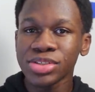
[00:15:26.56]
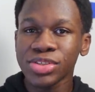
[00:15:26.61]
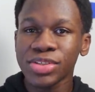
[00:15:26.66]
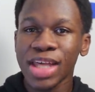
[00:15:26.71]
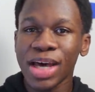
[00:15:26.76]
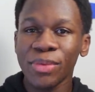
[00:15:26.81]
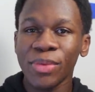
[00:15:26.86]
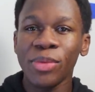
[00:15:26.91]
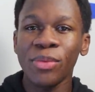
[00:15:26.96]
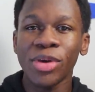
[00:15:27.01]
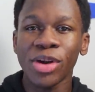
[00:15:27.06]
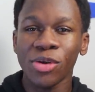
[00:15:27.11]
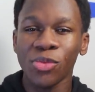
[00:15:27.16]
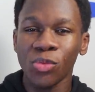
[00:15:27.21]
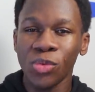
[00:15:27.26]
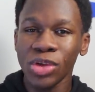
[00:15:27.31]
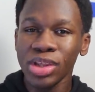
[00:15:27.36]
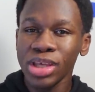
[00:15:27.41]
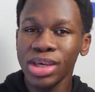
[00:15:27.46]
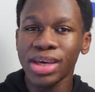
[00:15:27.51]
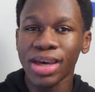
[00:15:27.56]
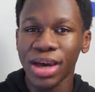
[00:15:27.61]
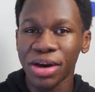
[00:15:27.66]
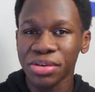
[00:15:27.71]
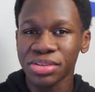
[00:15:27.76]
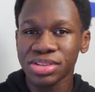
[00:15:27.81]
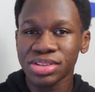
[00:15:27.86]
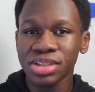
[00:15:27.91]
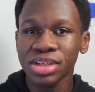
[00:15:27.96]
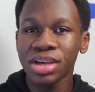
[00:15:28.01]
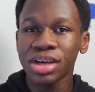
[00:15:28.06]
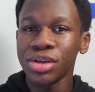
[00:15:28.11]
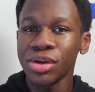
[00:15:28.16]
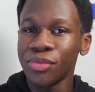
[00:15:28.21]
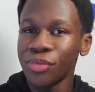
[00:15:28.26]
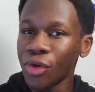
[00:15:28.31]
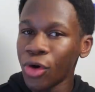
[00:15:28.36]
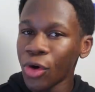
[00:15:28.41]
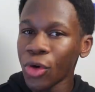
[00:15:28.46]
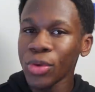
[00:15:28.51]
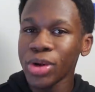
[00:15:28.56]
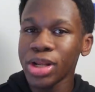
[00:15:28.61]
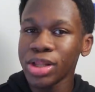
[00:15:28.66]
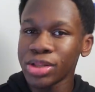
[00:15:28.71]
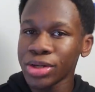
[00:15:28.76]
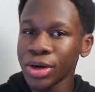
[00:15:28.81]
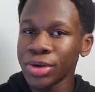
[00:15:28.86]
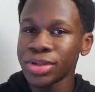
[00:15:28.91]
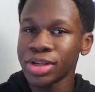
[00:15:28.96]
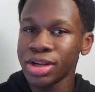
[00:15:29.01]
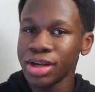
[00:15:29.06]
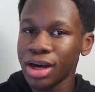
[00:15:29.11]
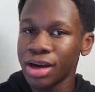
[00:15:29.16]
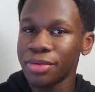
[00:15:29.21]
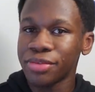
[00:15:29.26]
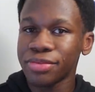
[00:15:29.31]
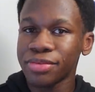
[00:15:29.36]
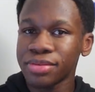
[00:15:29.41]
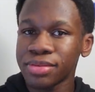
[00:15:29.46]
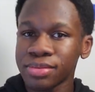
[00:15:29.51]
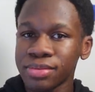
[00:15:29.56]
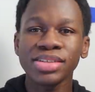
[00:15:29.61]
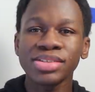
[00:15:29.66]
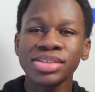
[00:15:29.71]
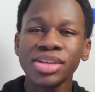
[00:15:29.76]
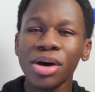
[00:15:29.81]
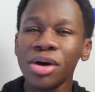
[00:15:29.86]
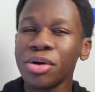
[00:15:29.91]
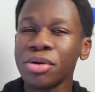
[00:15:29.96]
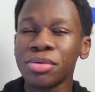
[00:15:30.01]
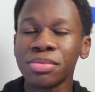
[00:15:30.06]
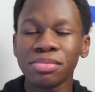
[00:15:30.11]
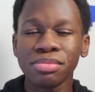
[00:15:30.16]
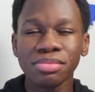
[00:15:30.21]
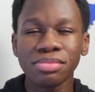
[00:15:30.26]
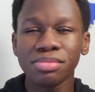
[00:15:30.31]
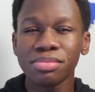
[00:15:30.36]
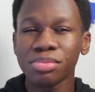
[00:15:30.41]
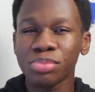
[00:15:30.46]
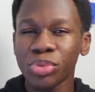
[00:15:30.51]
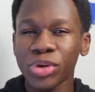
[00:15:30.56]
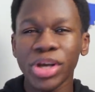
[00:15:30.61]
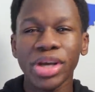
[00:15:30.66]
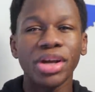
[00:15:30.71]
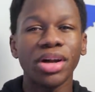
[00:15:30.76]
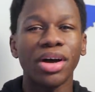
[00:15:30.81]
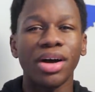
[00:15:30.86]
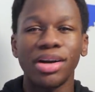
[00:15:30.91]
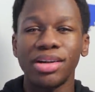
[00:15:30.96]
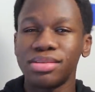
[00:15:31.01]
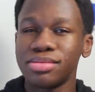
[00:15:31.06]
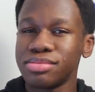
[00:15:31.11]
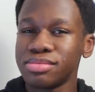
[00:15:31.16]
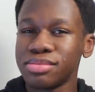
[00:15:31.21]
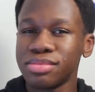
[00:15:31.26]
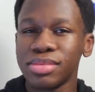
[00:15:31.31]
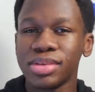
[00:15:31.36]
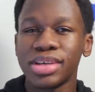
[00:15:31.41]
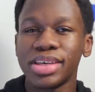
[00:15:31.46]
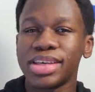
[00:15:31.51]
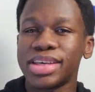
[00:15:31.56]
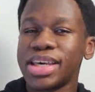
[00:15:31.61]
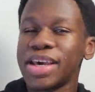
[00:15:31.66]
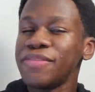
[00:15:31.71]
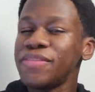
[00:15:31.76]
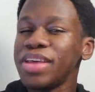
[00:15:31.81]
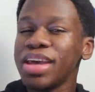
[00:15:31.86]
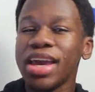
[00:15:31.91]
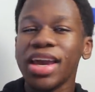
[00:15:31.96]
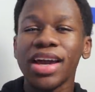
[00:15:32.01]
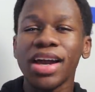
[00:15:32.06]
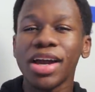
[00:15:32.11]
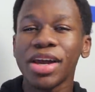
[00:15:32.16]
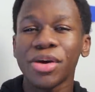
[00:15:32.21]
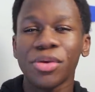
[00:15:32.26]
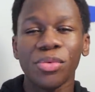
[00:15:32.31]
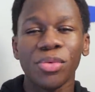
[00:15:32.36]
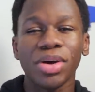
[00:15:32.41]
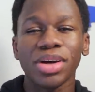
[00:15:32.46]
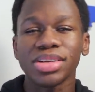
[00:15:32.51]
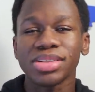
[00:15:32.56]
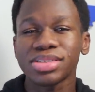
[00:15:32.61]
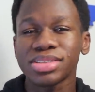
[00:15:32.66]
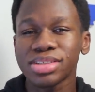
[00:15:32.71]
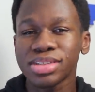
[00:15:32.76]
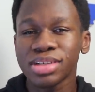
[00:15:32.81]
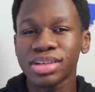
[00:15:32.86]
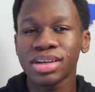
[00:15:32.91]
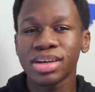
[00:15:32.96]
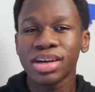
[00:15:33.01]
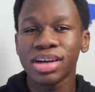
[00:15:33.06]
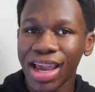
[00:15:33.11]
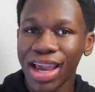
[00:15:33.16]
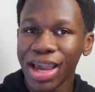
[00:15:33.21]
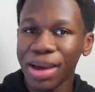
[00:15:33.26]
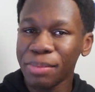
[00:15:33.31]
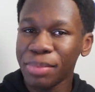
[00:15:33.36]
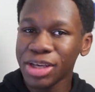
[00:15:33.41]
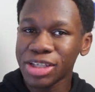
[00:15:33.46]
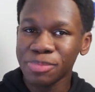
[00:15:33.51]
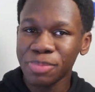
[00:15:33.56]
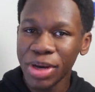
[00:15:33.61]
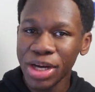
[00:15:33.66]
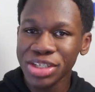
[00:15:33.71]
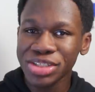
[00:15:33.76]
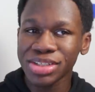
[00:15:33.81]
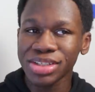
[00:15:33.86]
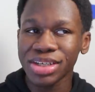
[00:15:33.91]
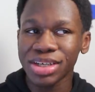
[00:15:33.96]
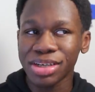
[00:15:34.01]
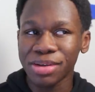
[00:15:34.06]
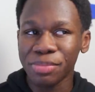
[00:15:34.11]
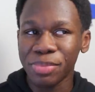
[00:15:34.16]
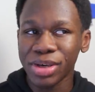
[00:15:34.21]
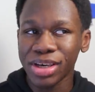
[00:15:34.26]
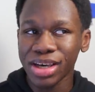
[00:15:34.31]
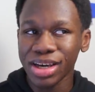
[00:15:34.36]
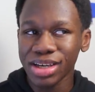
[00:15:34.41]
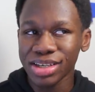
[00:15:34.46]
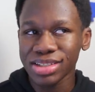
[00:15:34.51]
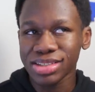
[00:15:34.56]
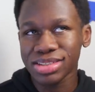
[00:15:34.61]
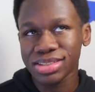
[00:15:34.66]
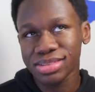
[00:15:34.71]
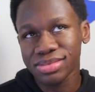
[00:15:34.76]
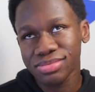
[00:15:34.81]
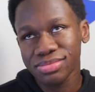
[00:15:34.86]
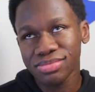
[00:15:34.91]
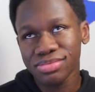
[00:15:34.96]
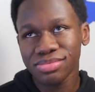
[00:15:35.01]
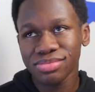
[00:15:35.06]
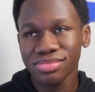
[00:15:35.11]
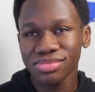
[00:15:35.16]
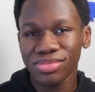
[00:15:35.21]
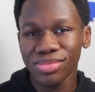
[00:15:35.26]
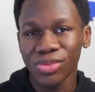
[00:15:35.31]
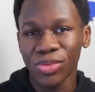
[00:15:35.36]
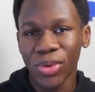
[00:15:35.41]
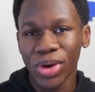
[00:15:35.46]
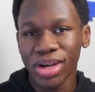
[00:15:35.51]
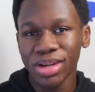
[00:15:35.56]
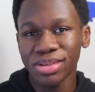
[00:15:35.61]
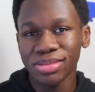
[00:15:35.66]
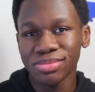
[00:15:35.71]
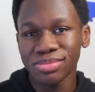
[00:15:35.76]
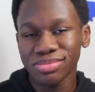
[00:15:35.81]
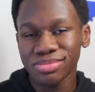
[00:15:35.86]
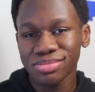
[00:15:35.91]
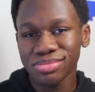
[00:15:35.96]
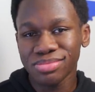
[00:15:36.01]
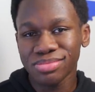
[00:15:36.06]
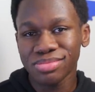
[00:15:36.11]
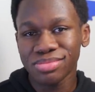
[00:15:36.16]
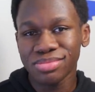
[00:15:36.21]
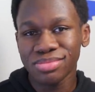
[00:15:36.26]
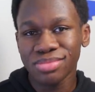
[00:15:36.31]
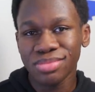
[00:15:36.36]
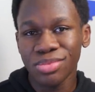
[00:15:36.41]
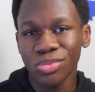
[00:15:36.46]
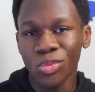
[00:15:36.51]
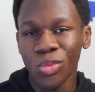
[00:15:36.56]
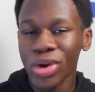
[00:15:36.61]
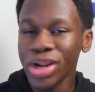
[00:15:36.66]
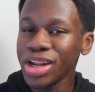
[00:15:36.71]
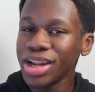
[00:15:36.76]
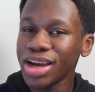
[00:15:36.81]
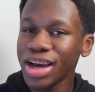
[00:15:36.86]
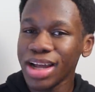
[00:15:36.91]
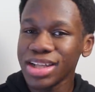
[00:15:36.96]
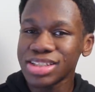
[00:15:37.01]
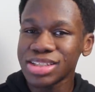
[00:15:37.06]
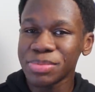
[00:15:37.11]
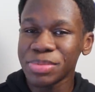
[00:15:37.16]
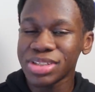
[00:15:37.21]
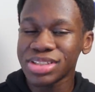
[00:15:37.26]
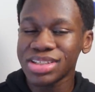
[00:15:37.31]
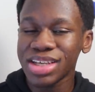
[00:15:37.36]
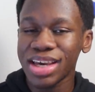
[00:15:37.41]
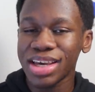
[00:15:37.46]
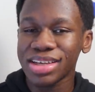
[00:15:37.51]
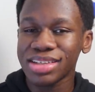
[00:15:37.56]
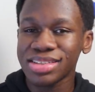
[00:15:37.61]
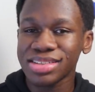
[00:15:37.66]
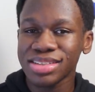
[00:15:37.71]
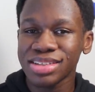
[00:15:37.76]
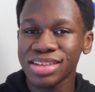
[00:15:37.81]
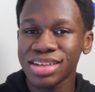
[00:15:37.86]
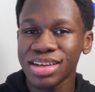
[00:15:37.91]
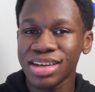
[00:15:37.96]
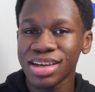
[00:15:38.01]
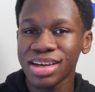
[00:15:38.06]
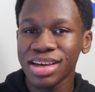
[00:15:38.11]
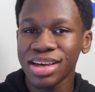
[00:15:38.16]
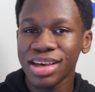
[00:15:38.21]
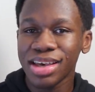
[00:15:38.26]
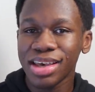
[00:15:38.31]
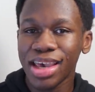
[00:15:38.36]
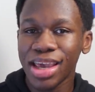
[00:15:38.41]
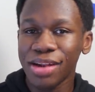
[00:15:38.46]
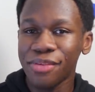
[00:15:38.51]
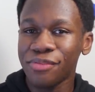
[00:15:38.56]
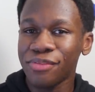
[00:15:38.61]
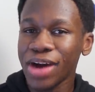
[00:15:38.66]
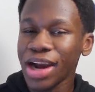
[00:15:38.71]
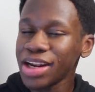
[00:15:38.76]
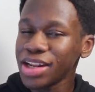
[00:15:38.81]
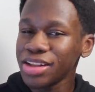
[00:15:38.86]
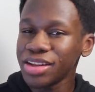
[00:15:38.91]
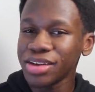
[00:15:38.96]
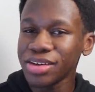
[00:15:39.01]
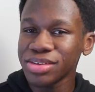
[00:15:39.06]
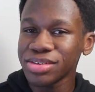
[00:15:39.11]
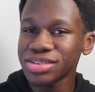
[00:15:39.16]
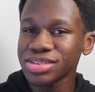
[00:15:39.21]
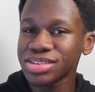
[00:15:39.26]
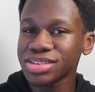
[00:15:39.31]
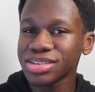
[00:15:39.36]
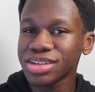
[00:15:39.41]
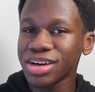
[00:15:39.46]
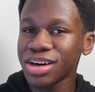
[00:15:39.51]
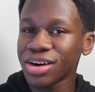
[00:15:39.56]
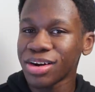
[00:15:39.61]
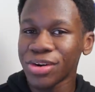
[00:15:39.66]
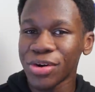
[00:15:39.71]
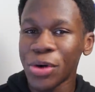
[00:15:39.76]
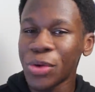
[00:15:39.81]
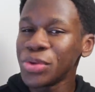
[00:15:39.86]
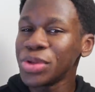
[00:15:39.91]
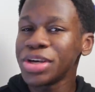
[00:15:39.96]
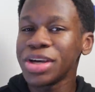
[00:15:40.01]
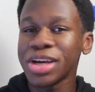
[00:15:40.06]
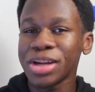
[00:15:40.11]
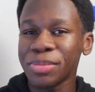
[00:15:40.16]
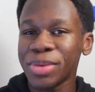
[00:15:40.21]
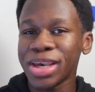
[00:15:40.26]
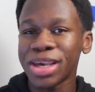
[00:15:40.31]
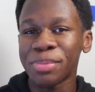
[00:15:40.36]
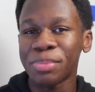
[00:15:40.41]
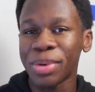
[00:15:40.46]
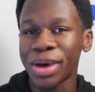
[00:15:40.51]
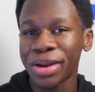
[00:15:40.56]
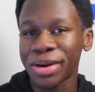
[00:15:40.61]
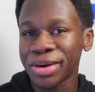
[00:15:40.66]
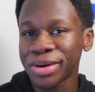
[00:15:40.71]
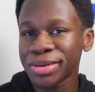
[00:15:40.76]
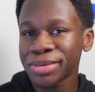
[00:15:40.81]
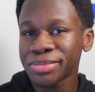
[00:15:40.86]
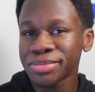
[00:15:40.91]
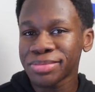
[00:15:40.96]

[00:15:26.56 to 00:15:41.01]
so that way when it really counts, you've already learned enough. So bring it on. Give the AI your worst. Especially because, well, winning hides the mistakes. And finding those are only going to make it better.